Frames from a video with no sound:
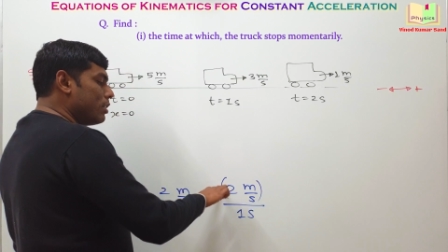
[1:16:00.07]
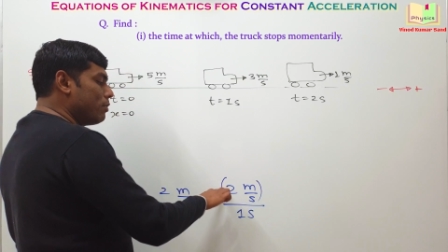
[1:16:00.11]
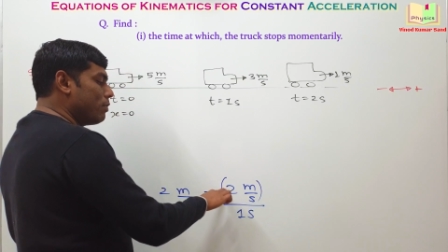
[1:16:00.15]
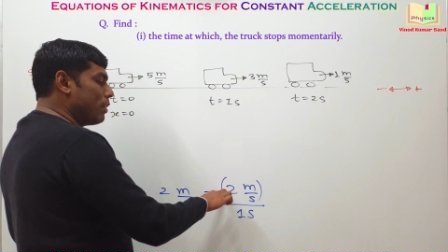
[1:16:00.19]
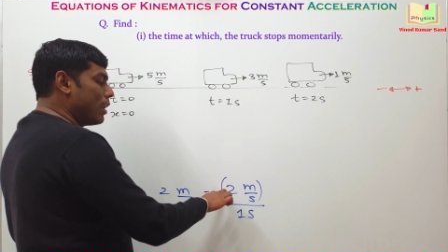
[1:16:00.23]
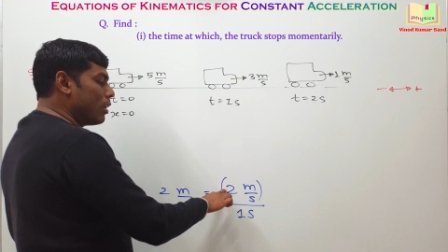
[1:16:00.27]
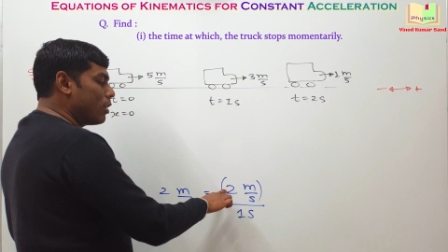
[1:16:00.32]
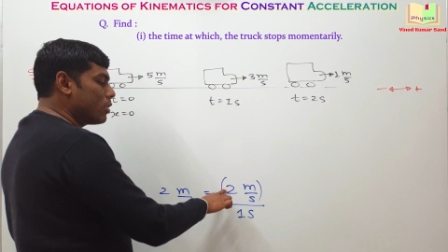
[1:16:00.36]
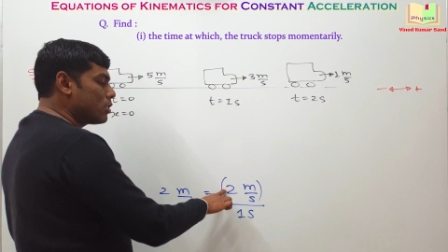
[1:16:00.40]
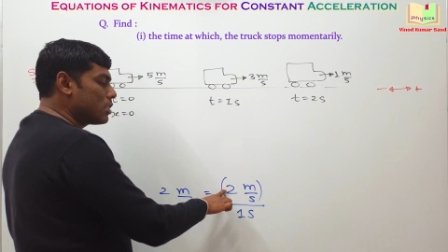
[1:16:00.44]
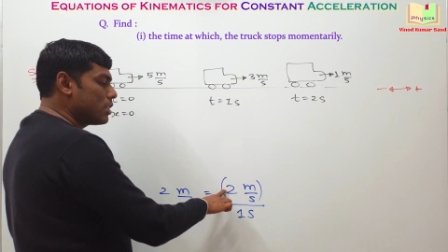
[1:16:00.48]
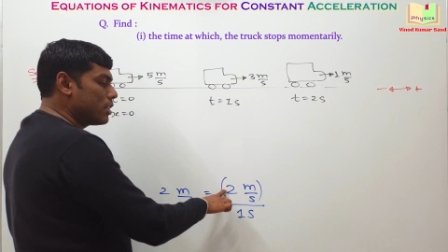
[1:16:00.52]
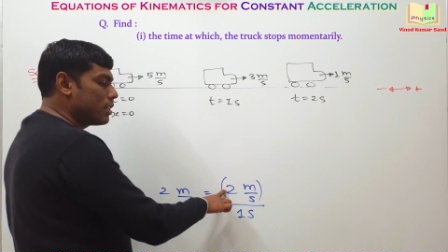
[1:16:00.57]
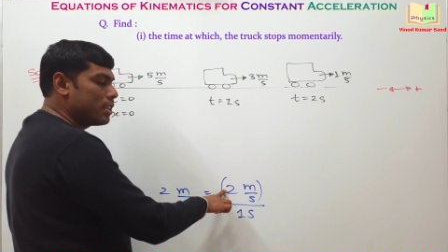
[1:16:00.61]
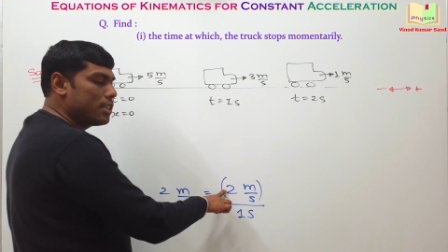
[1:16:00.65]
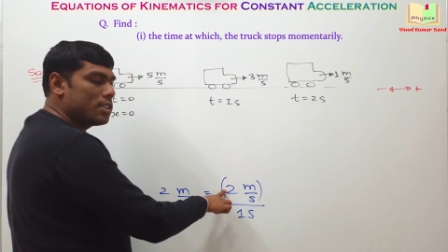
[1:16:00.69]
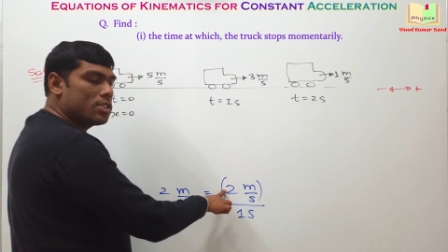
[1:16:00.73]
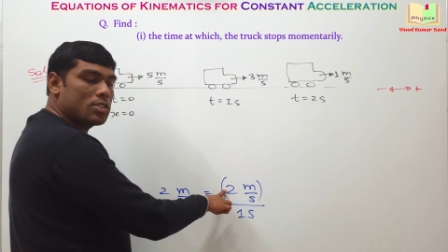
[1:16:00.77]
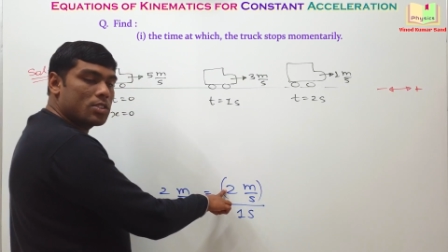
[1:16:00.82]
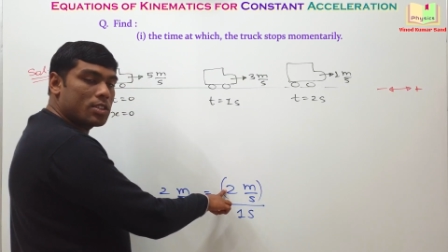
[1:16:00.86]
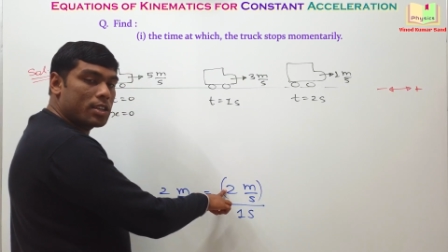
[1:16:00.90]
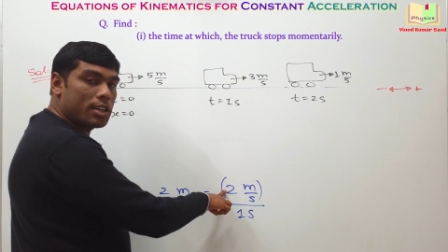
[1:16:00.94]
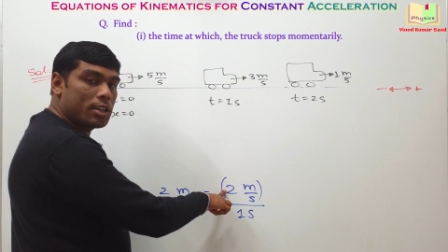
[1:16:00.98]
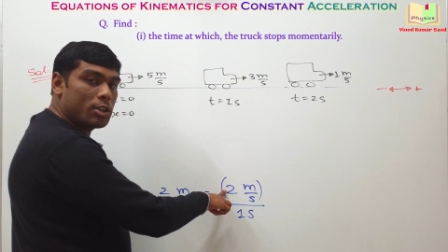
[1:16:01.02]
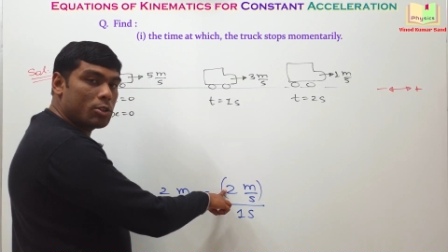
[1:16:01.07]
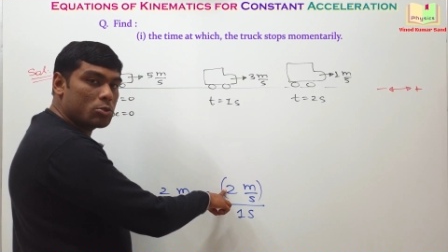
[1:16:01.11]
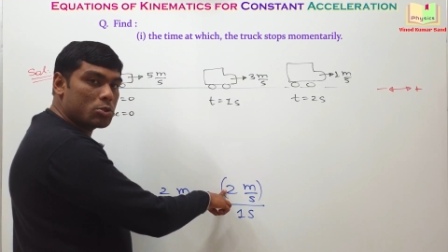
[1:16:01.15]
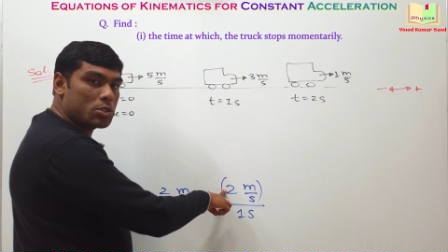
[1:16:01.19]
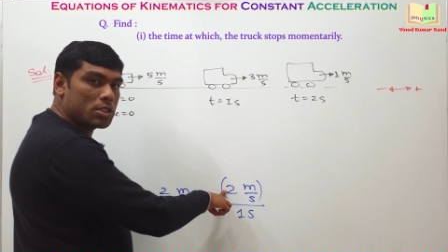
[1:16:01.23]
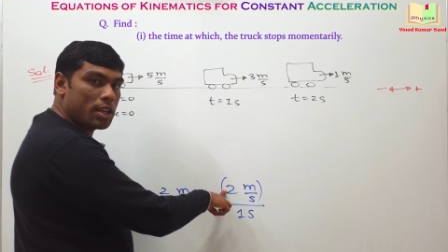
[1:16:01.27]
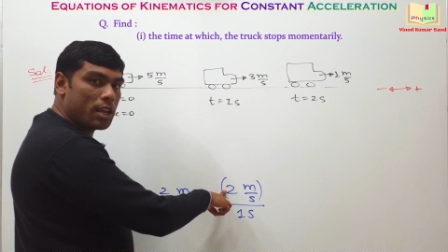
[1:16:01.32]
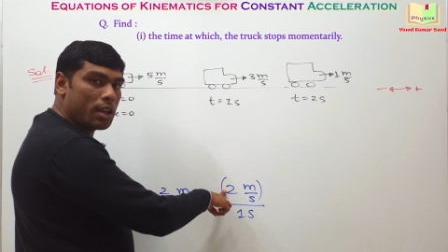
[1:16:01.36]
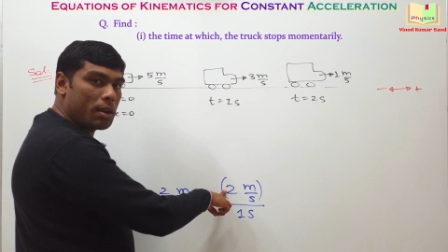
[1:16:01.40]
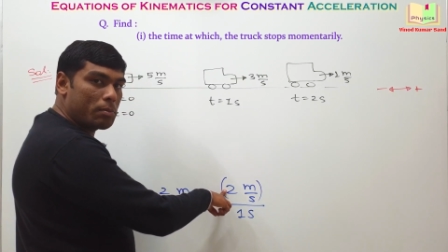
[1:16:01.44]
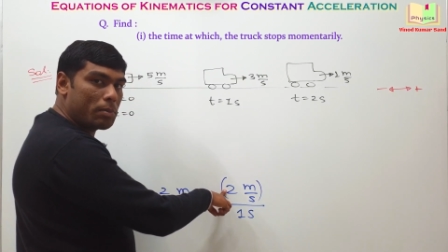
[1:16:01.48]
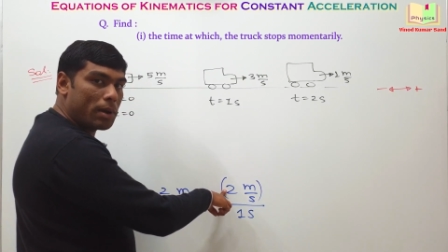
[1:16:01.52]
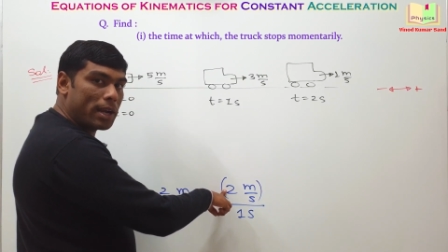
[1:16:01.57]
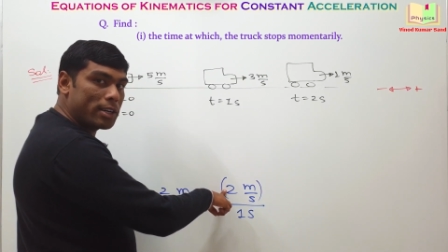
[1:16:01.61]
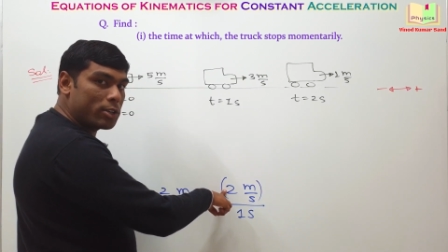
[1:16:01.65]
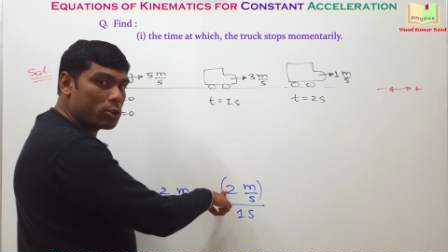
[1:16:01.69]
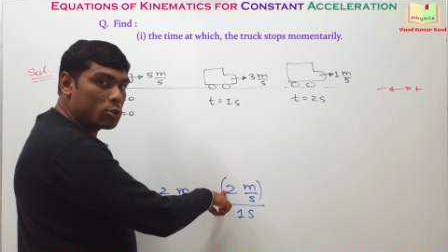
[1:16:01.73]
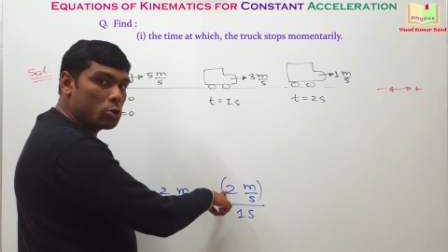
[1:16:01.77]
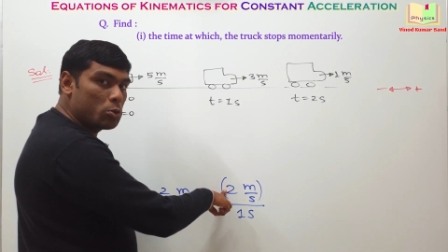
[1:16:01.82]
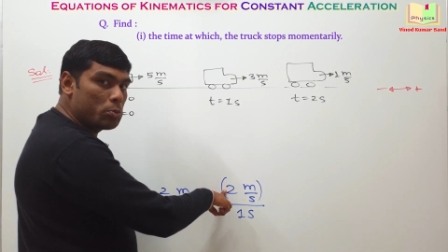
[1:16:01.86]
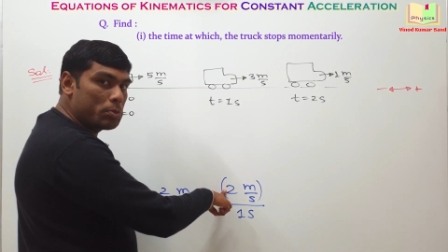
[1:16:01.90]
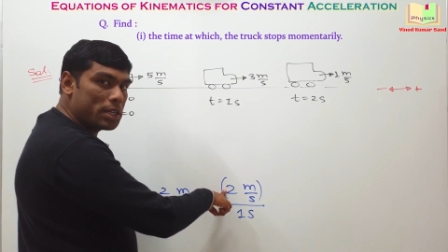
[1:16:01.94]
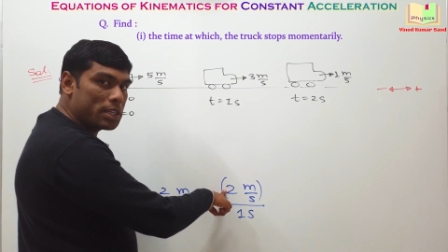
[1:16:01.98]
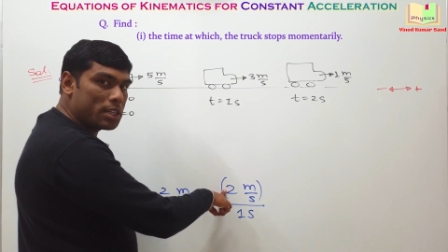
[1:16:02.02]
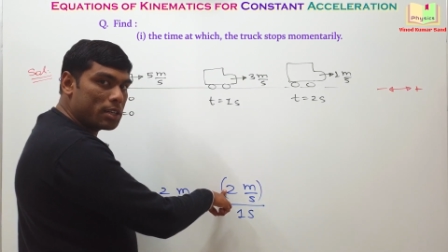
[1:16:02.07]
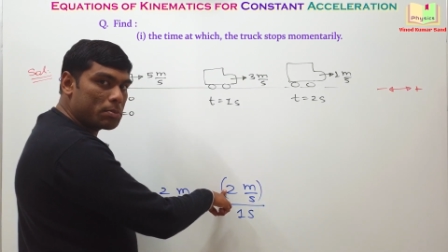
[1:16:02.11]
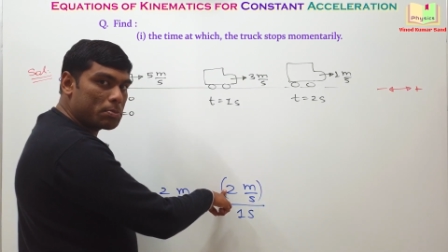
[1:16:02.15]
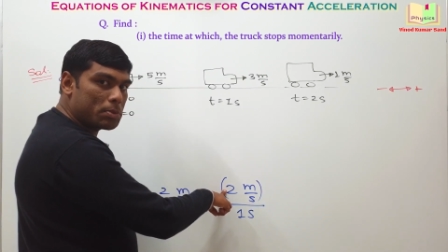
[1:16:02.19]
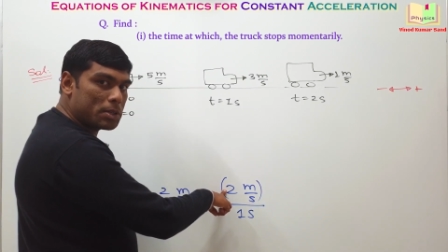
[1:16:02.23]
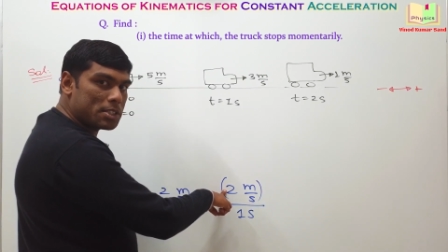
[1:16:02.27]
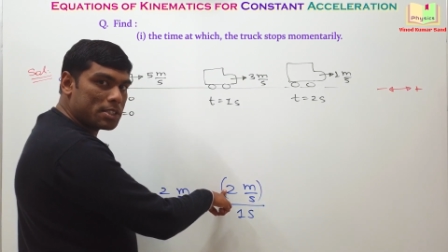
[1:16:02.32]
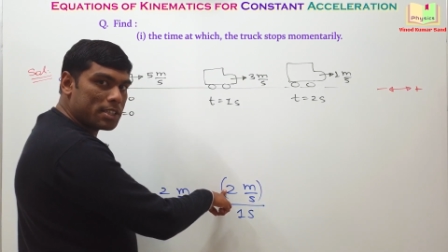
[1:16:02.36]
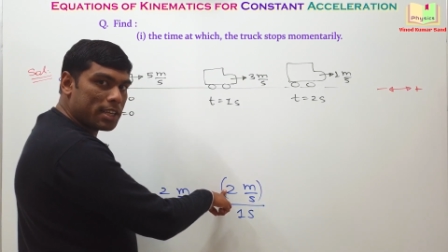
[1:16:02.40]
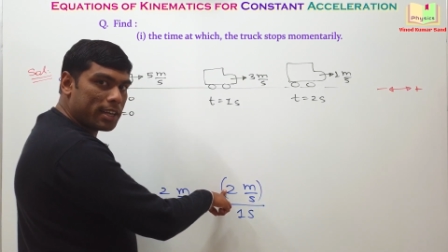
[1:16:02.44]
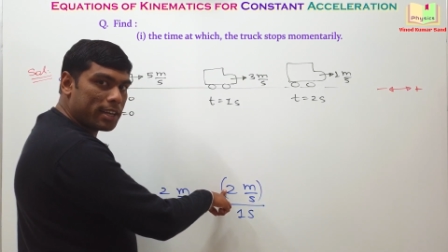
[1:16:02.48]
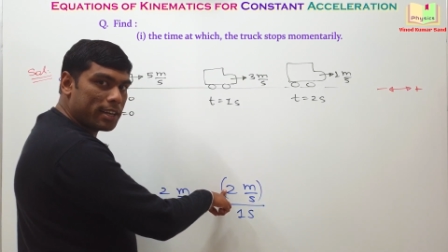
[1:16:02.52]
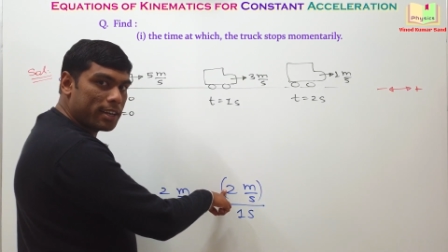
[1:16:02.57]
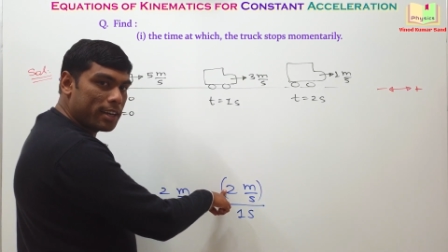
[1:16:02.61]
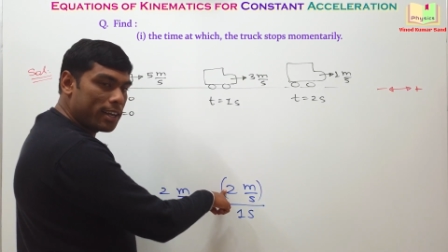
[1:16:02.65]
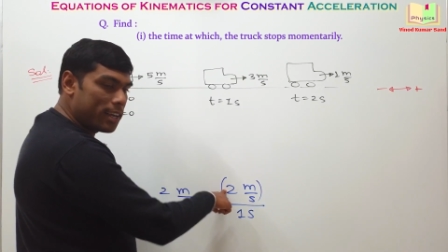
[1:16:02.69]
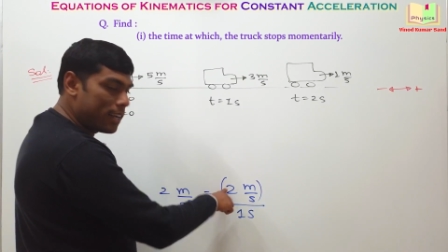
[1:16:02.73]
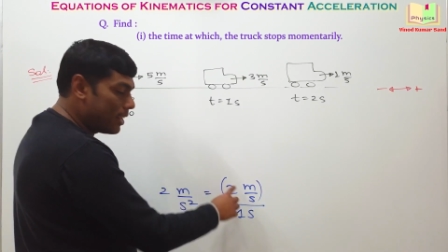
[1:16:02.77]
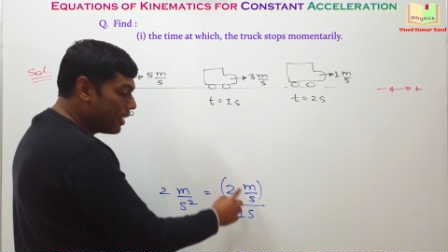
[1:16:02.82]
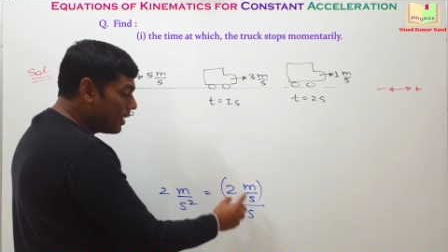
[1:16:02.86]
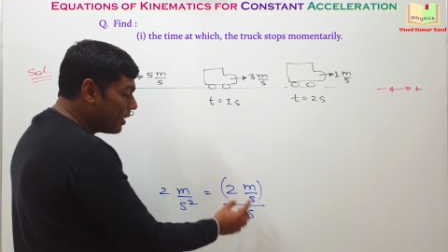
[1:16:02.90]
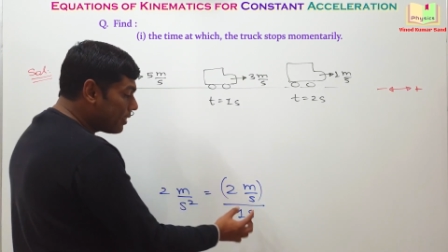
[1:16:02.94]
velocity is reducing by 2 meter per second,